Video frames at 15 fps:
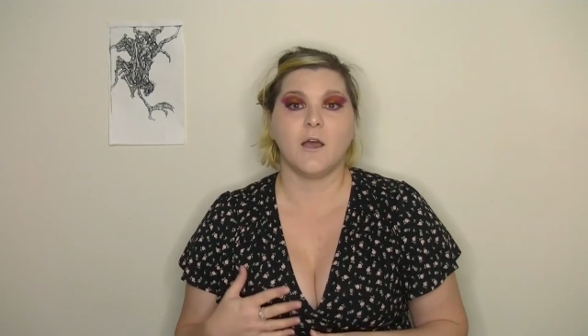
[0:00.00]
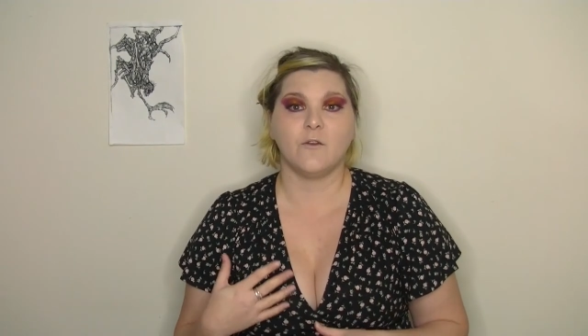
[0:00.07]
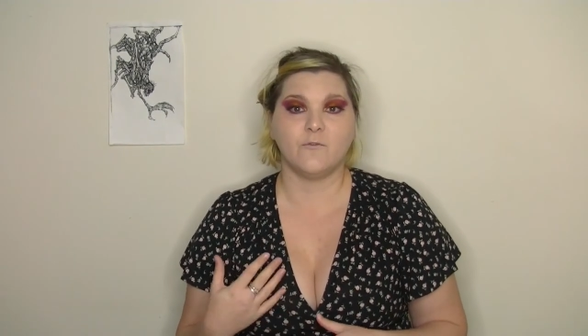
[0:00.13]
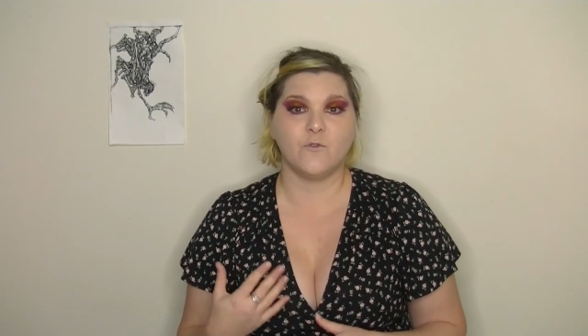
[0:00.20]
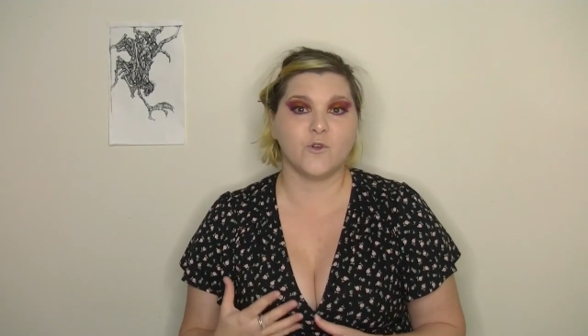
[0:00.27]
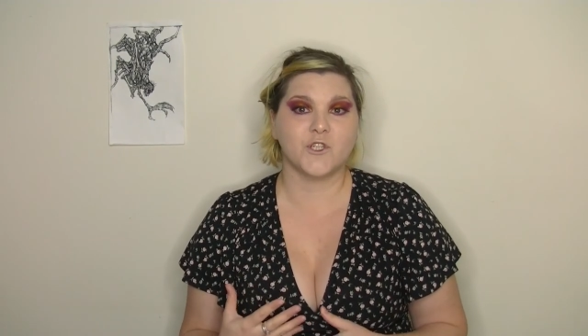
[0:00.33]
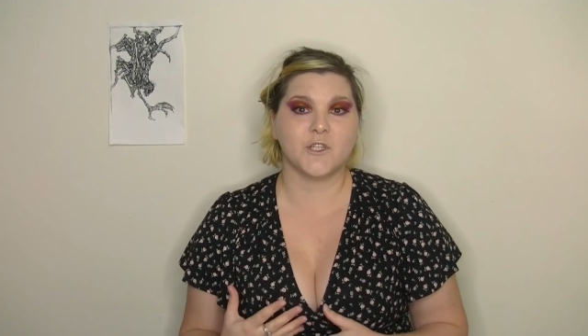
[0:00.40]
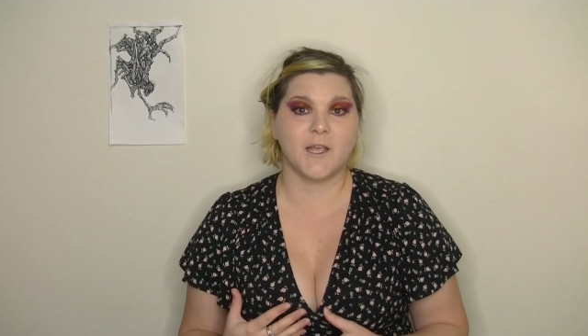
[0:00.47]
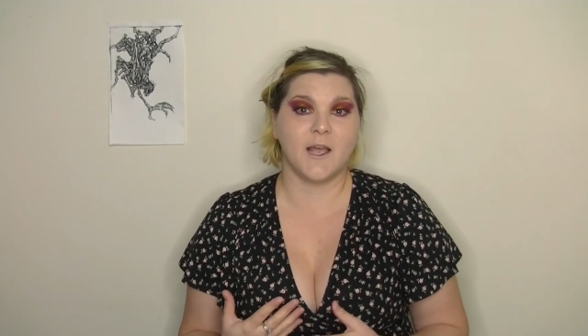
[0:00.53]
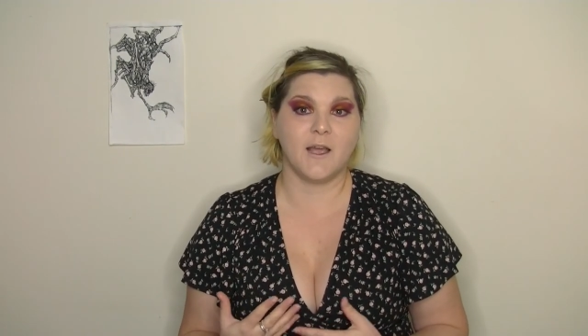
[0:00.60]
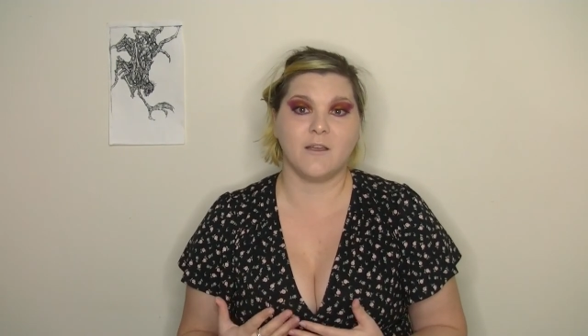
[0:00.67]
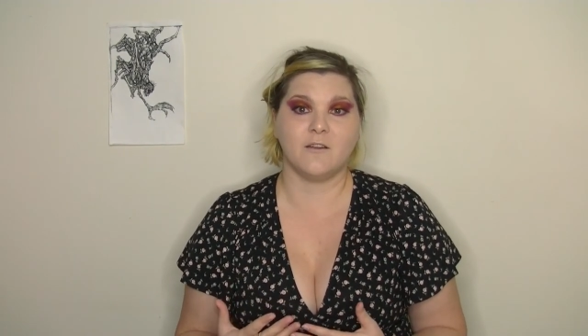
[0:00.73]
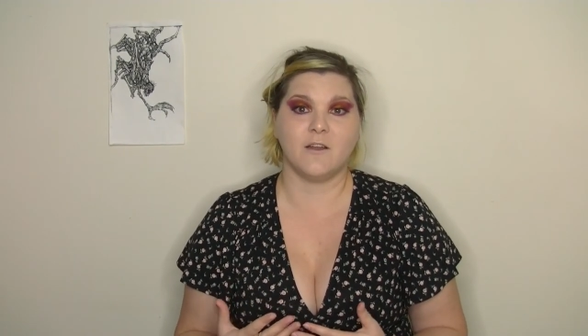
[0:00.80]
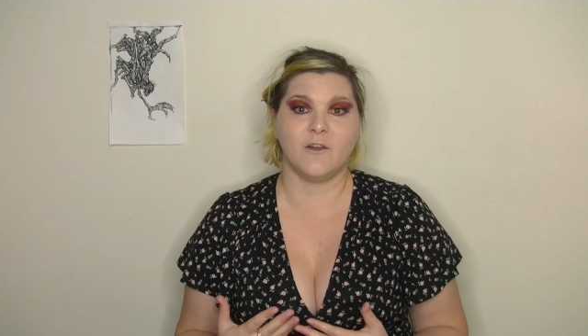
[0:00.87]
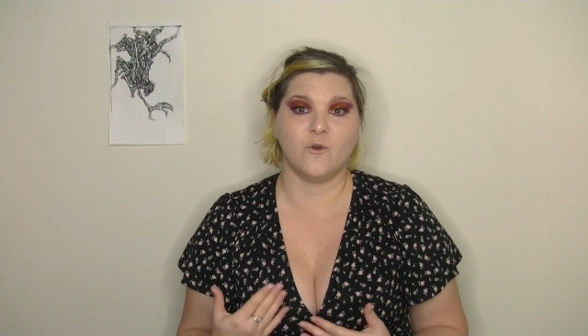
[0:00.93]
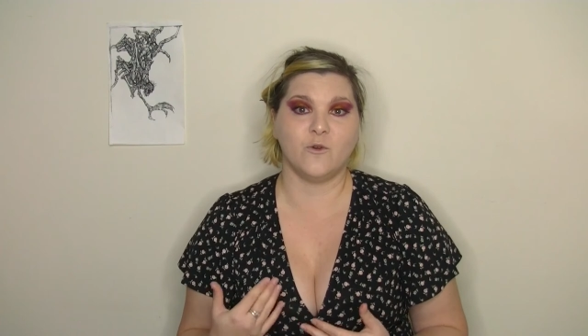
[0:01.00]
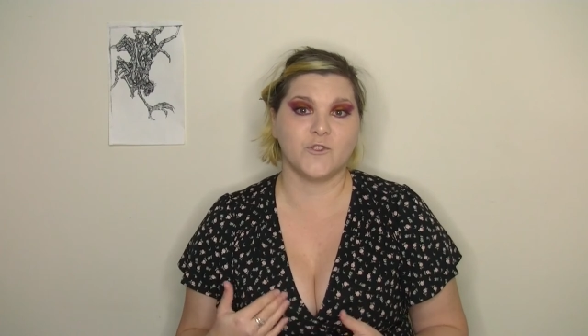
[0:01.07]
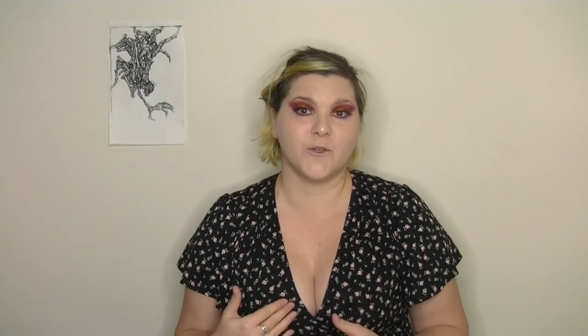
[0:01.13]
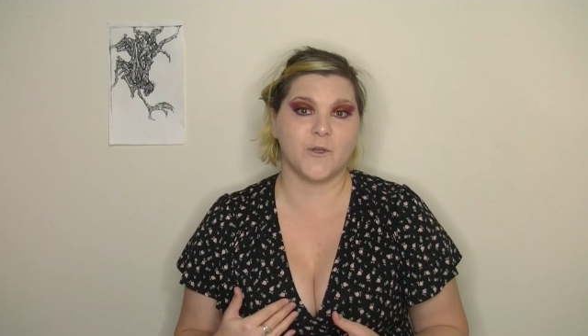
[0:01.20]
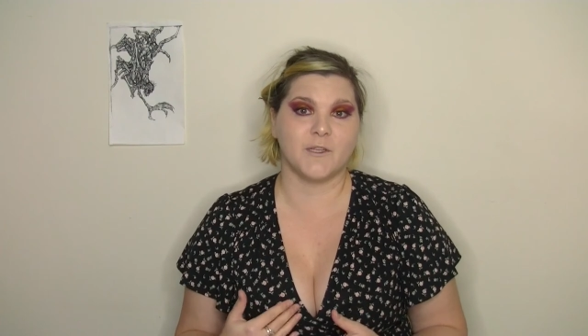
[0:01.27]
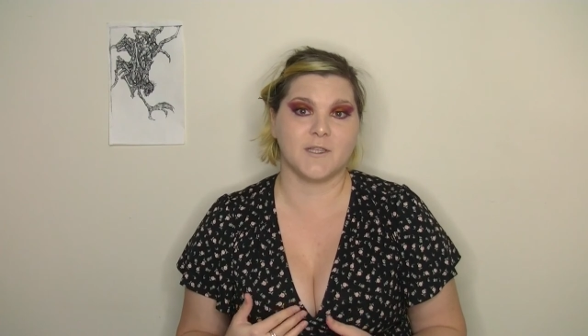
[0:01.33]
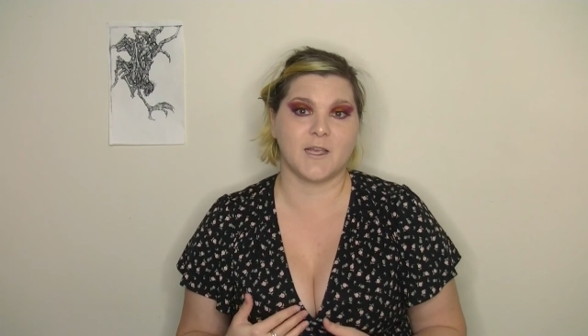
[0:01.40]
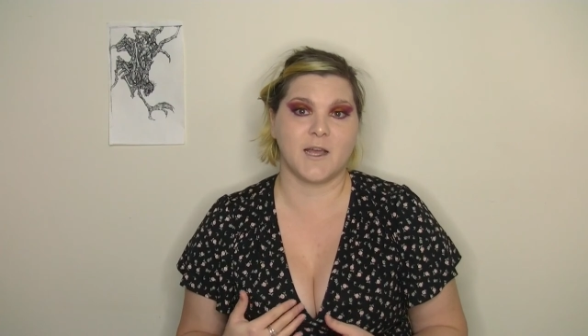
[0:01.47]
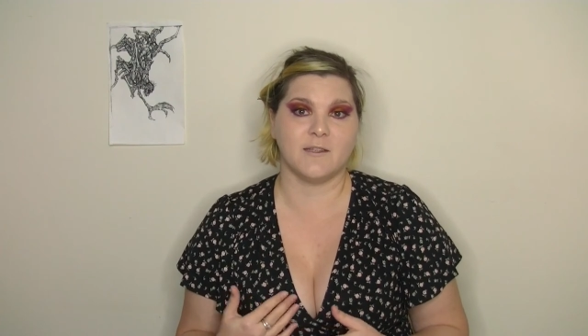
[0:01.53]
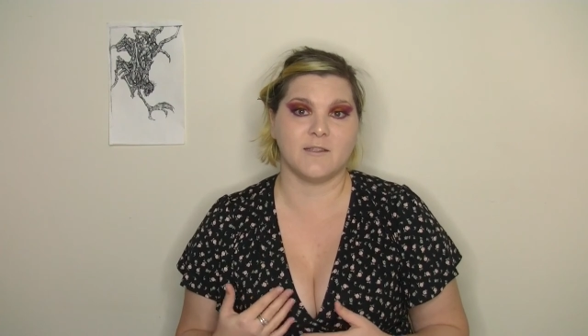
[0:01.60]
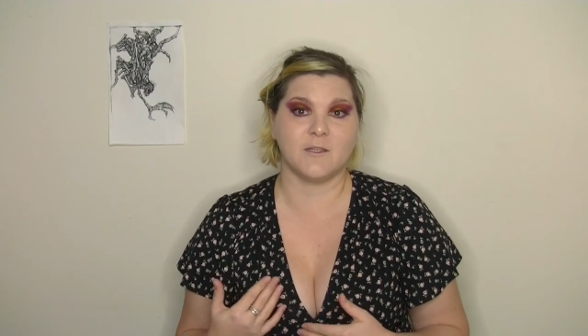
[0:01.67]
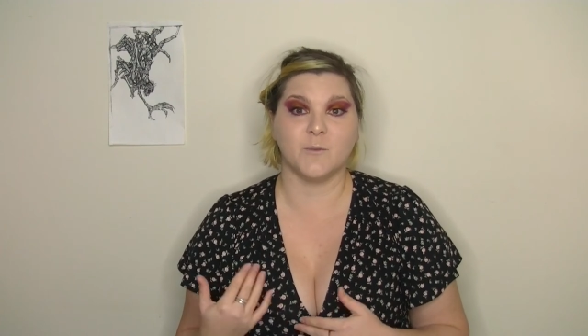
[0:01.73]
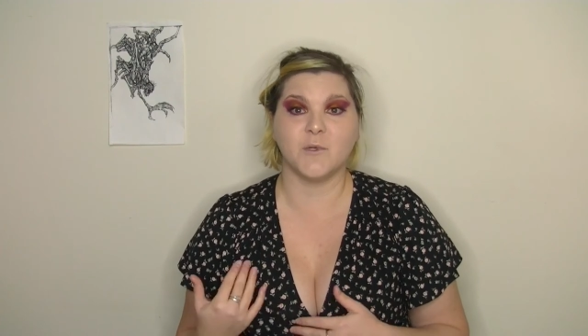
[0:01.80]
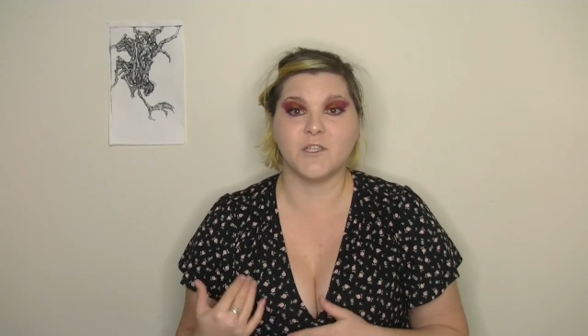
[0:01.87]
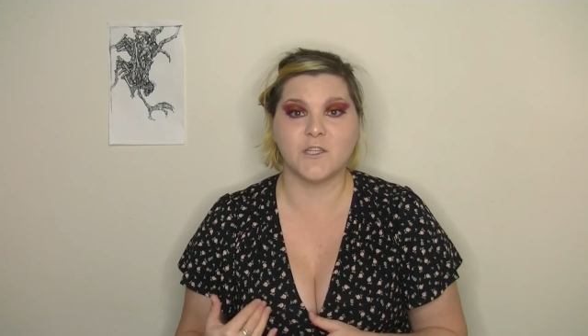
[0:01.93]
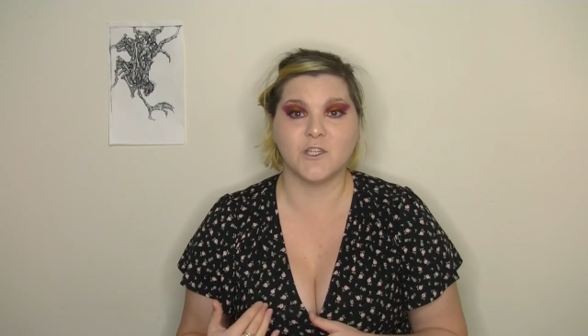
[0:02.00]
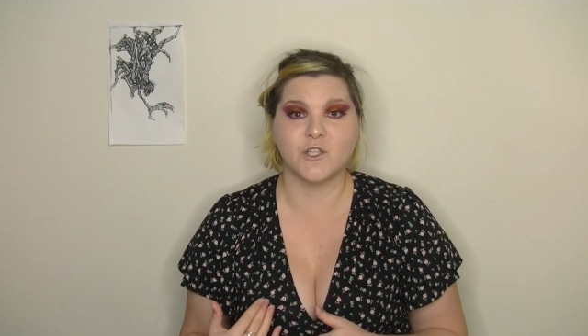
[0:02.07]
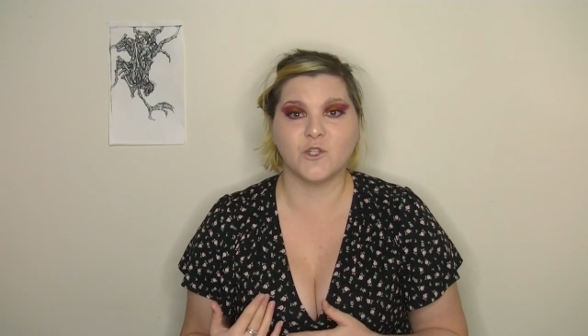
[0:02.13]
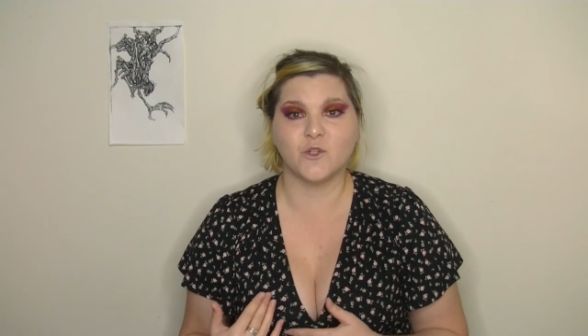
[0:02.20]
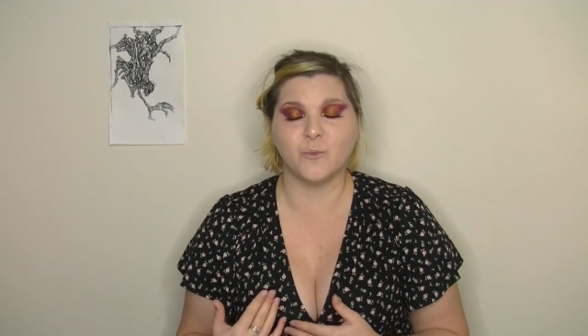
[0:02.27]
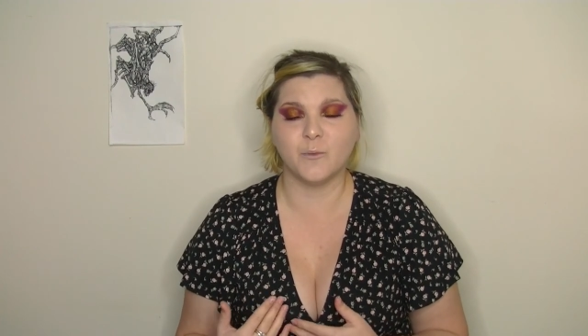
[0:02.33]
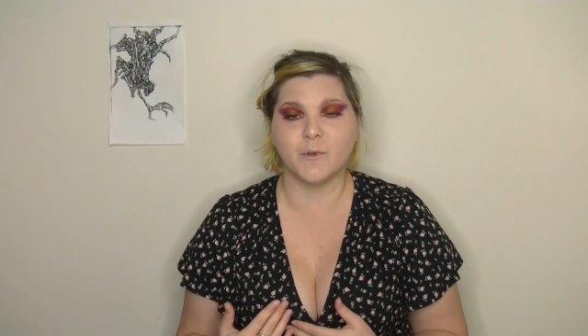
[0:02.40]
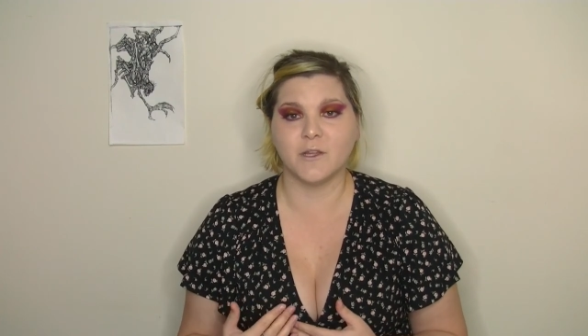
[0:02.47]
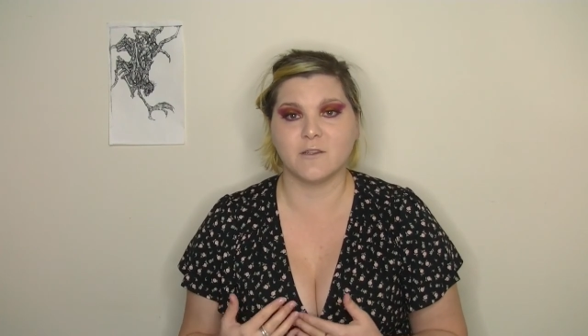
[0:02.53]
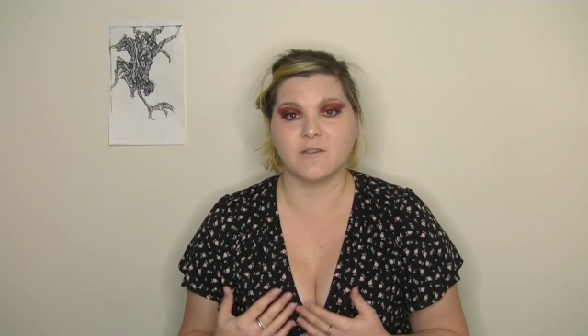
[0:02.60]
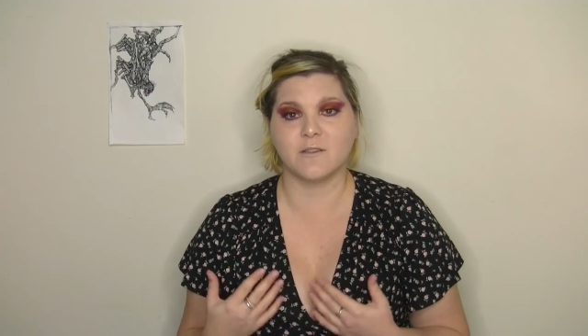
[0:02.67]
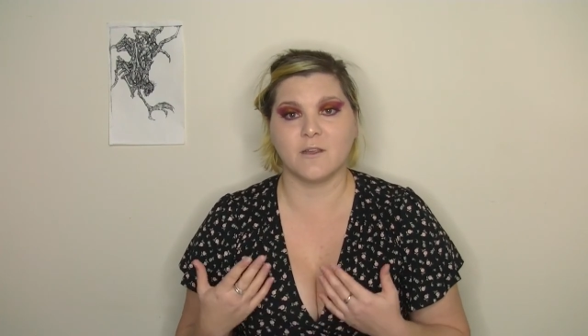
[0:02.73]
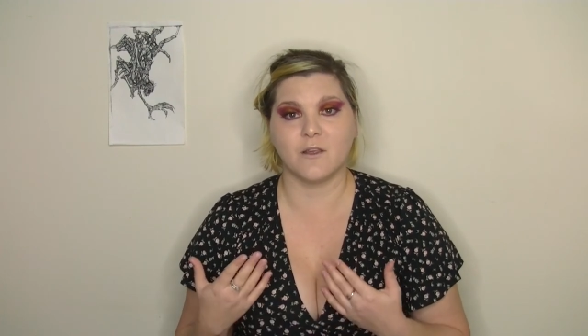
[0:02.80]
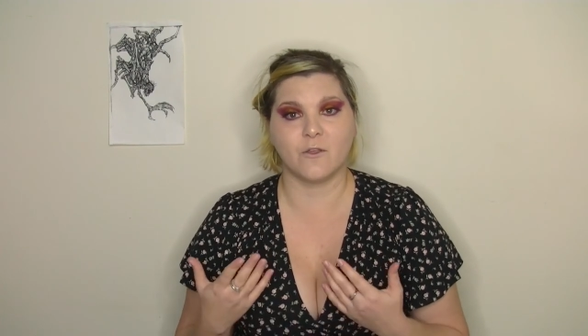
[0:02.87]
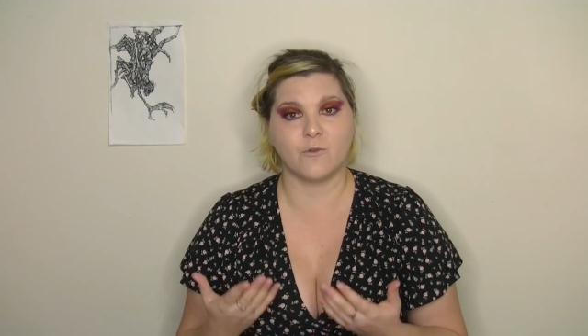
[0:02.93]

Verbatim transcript: Unfortunately, aconite also has had some additional myths